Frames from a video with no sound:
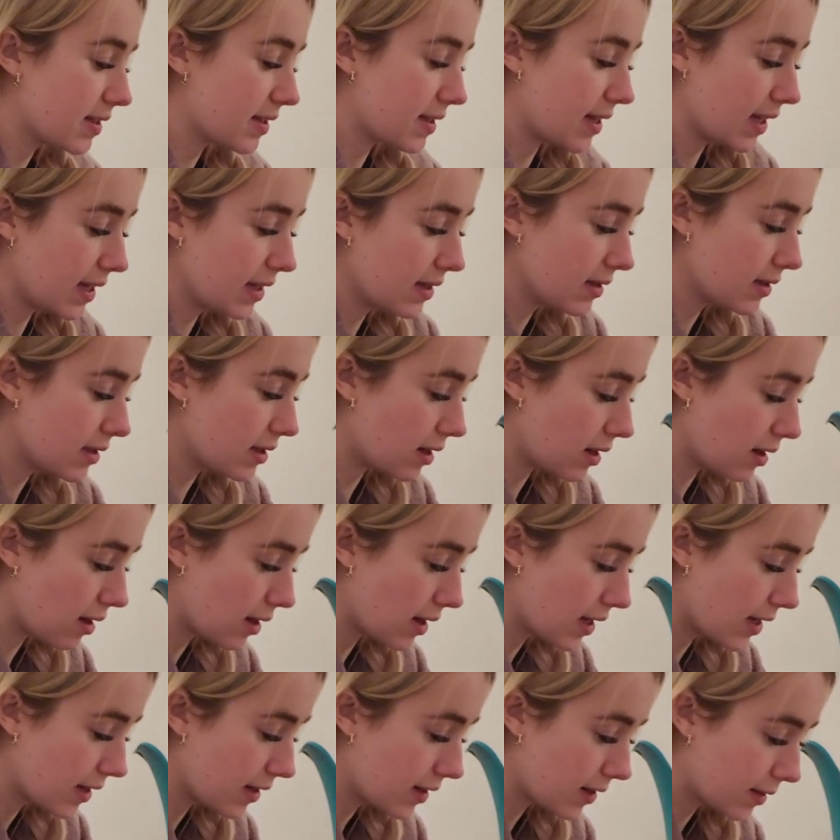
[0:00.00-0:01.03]
things
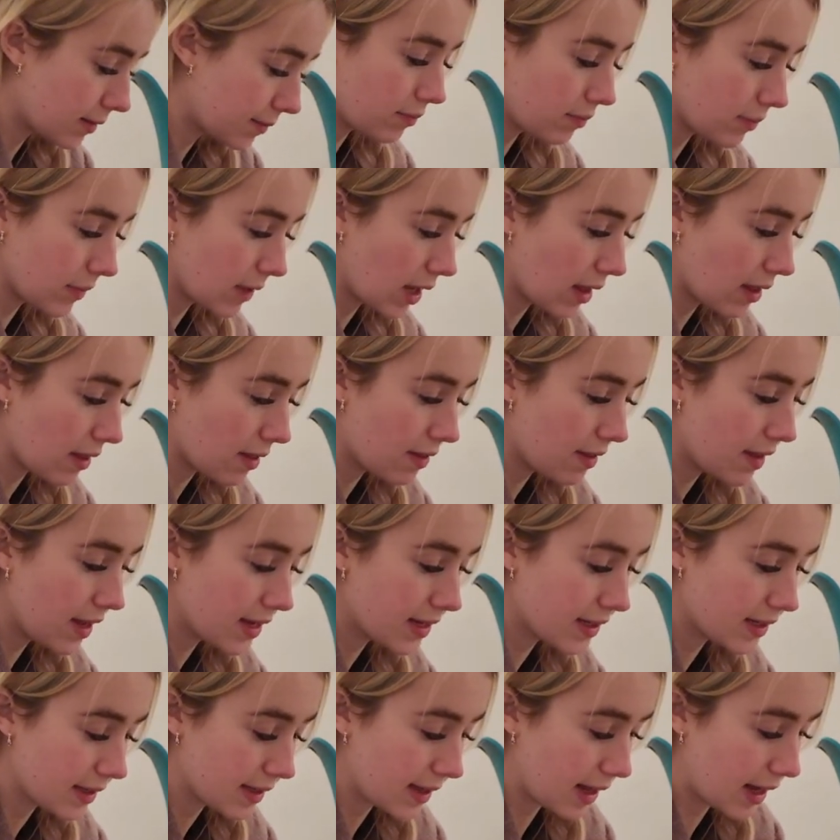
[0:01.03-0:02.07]
like
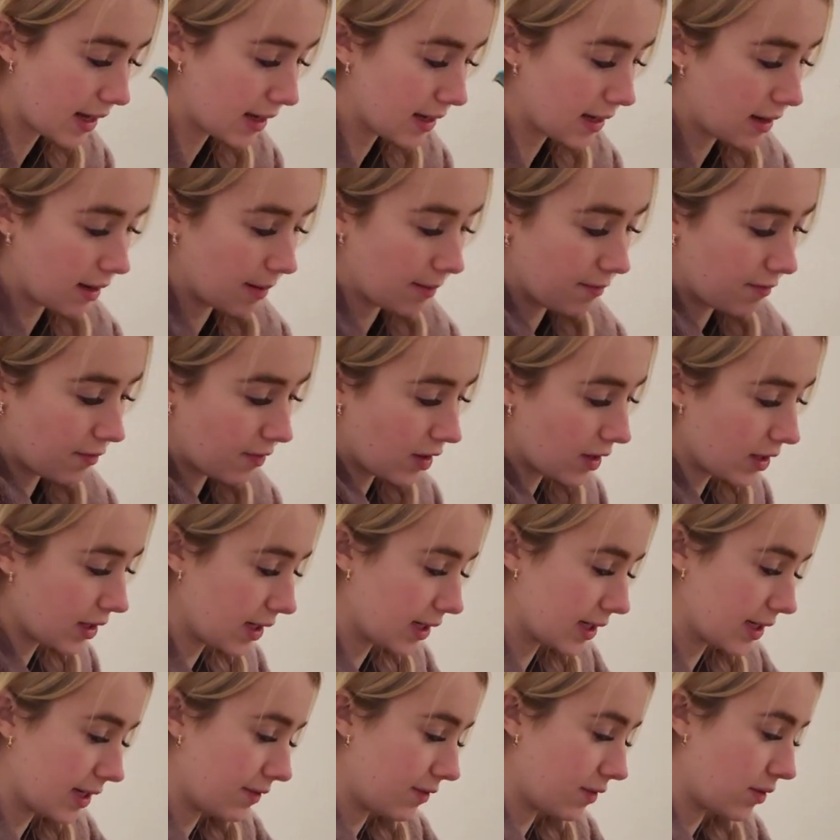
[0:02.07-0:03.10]
this that I'm finding
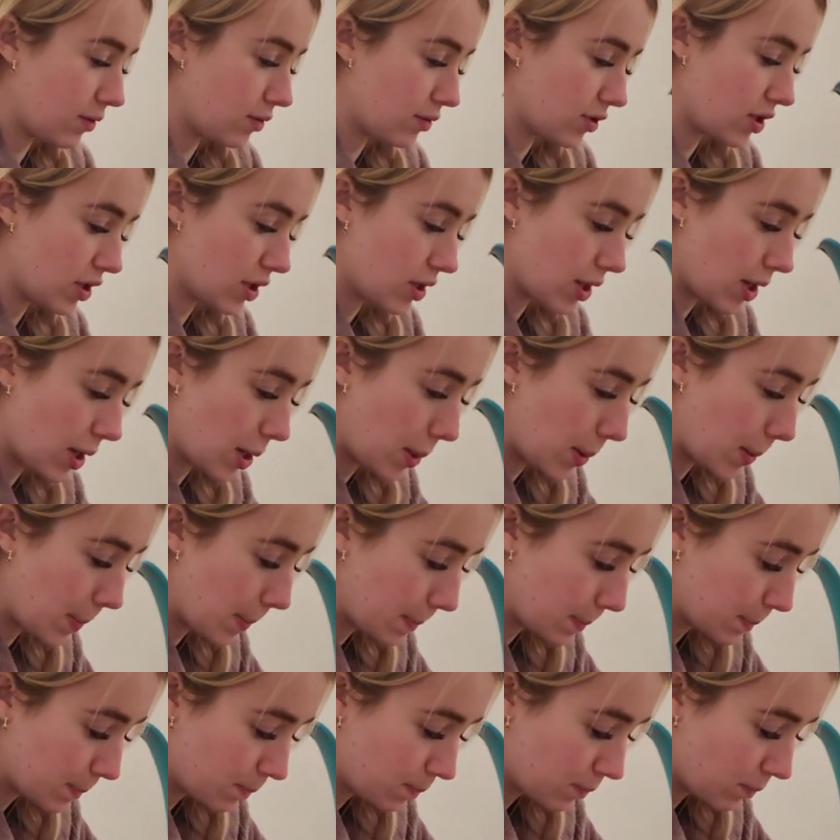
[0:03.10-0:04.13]
difficult to know
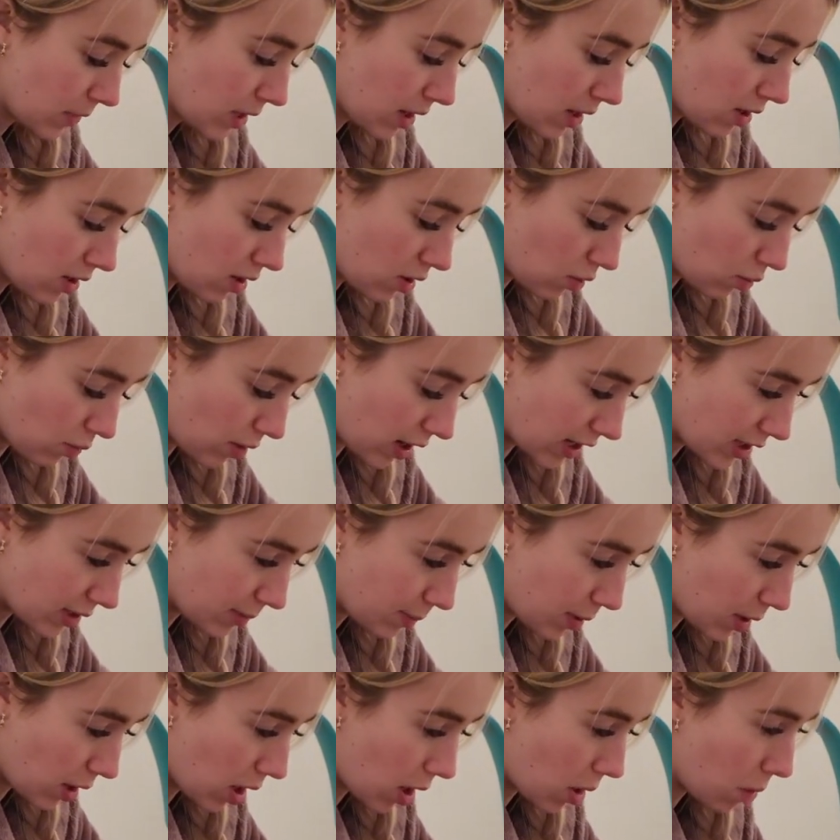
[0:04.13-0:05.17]
where to
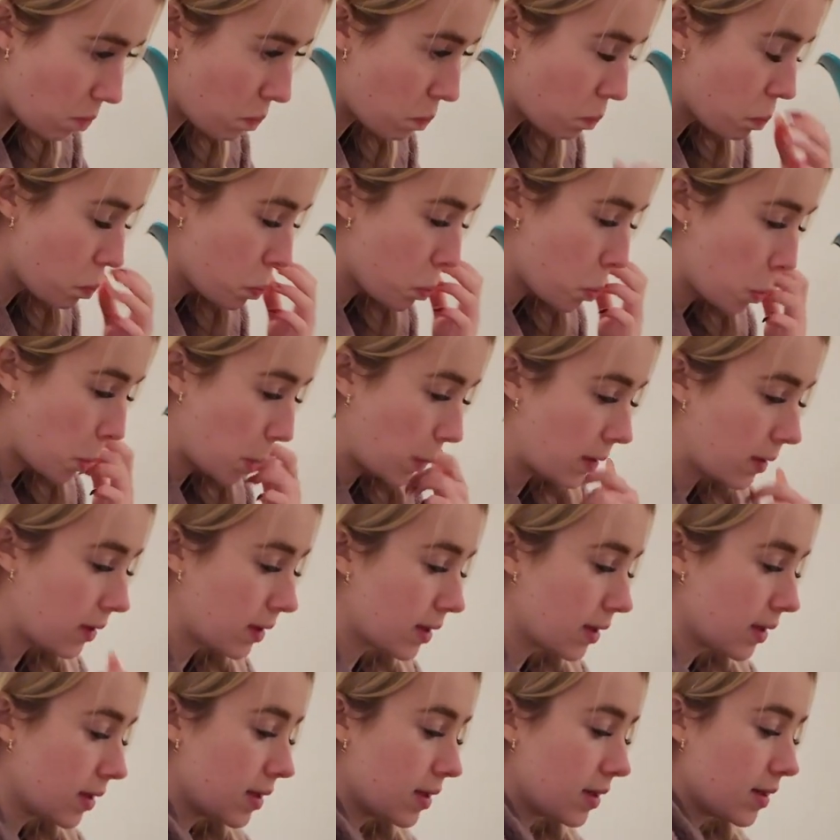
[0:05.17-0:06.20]
put.
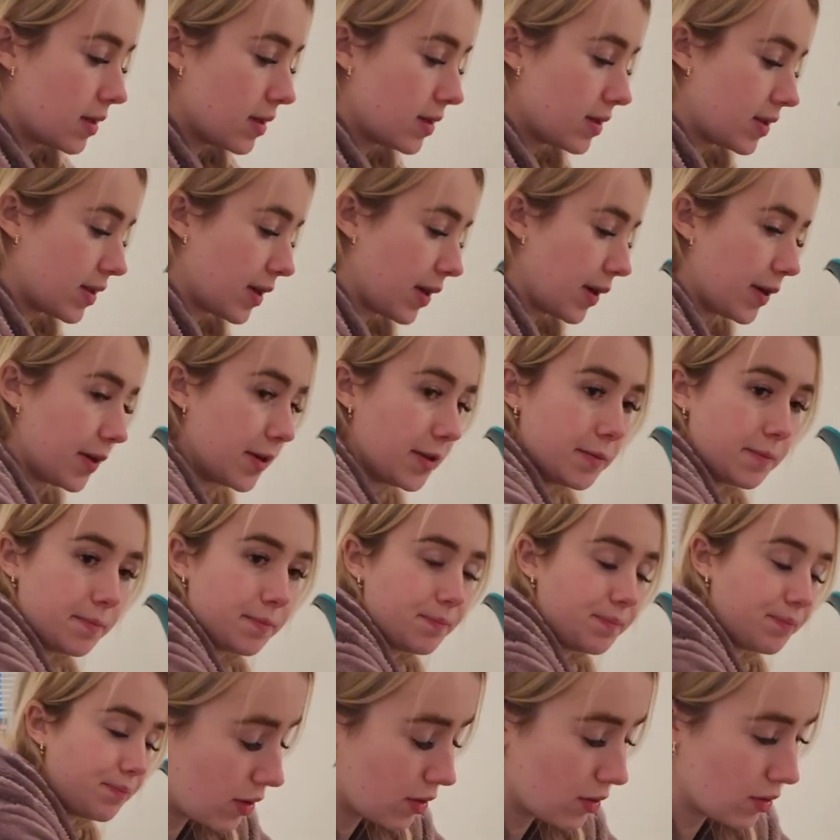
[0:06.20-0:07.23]
So,
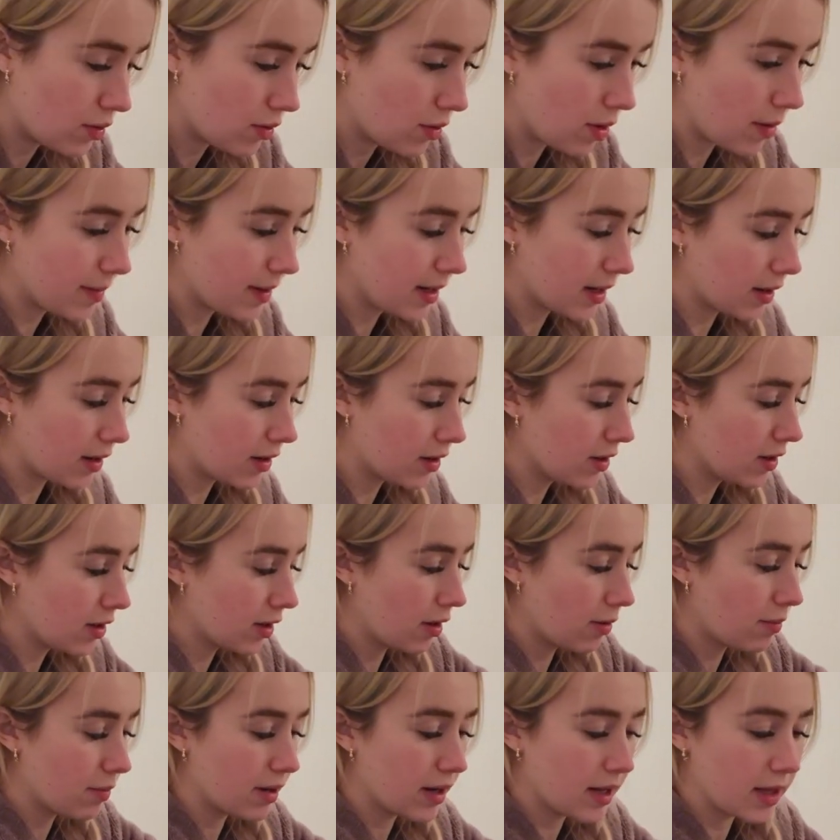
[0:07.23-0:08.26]
I mean, I could go
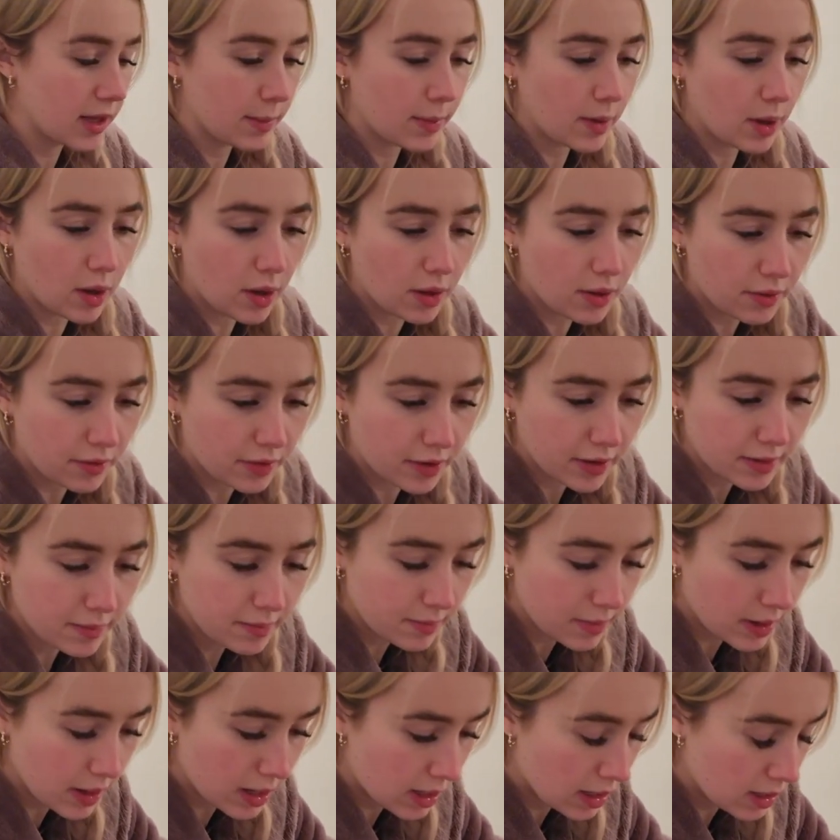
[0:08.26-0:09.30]
and put it in the bathroom,
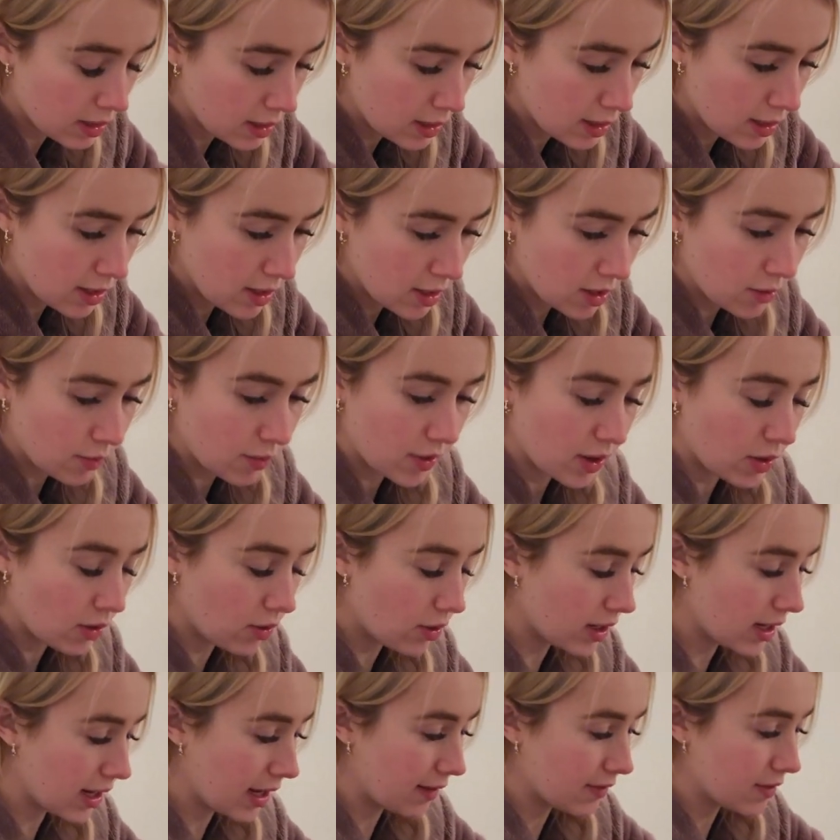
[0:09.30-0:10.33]
but we
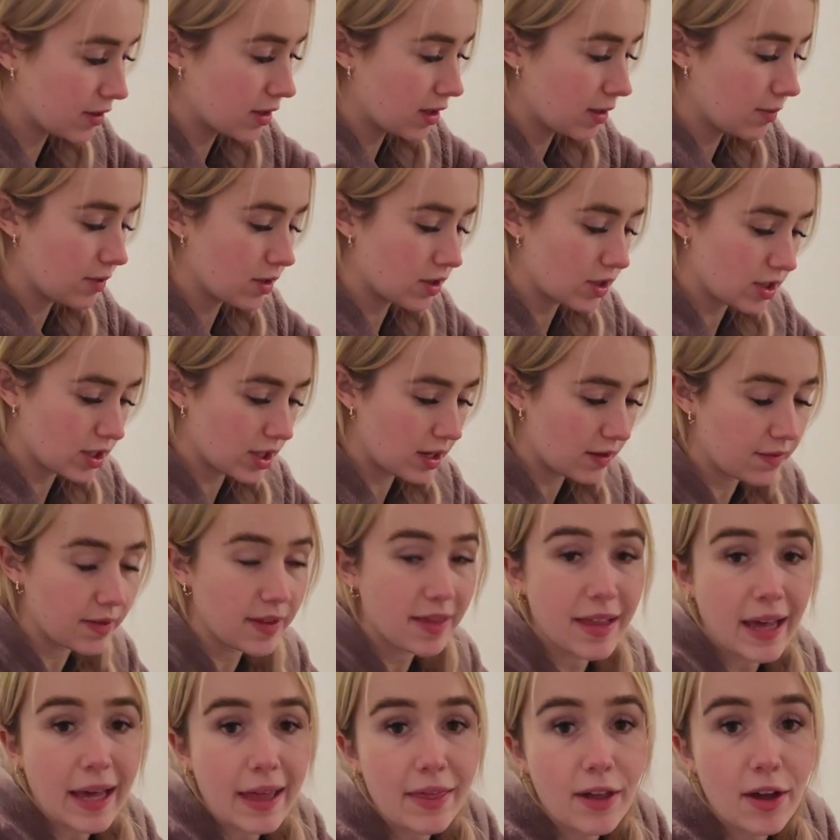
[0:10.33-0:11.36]
already have so much stuff in
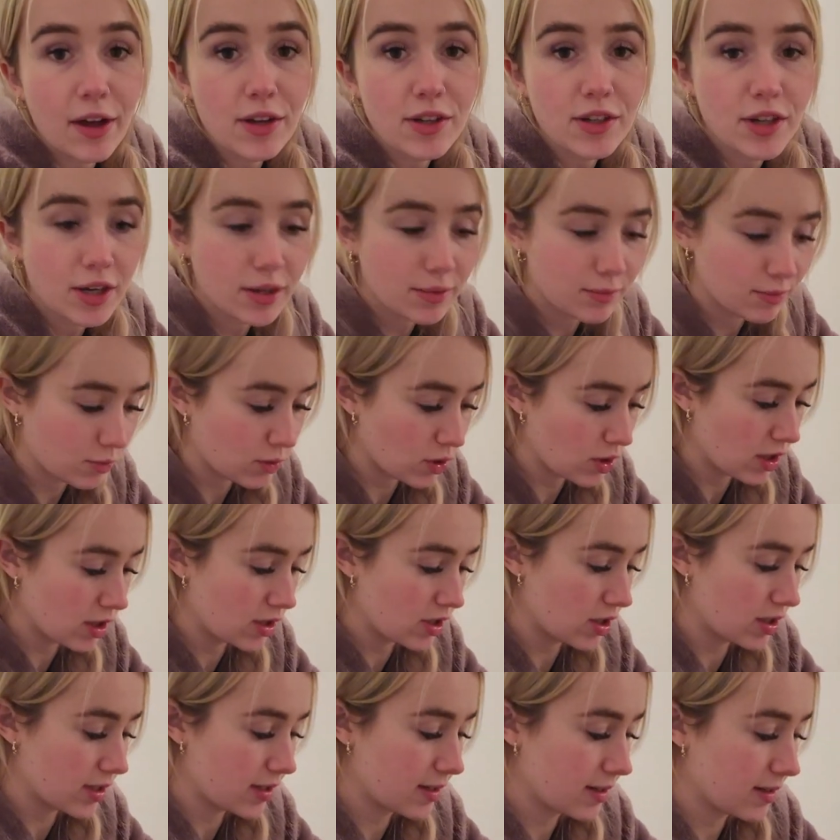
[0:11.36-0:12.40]
there that I don't want to
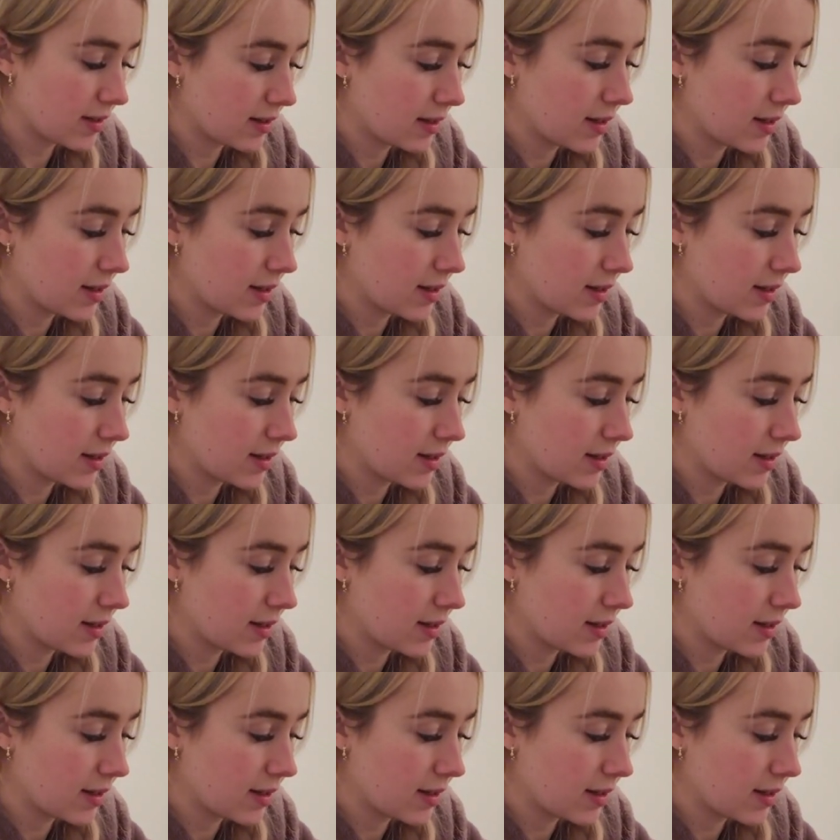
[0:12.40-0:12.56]
just